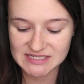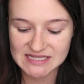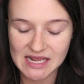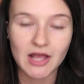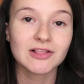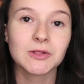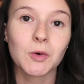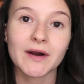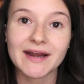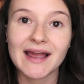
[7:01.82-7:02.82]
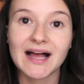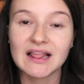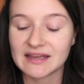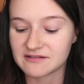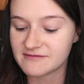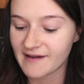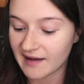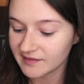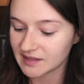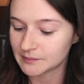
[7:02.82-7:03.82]
is the L'Oreal
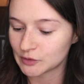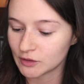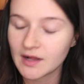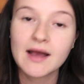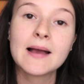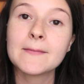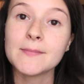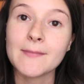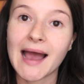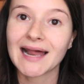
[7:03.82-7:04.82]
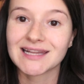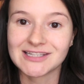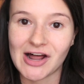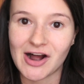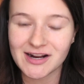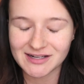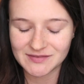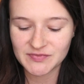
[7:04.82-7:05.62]
Infallible Matte Lock.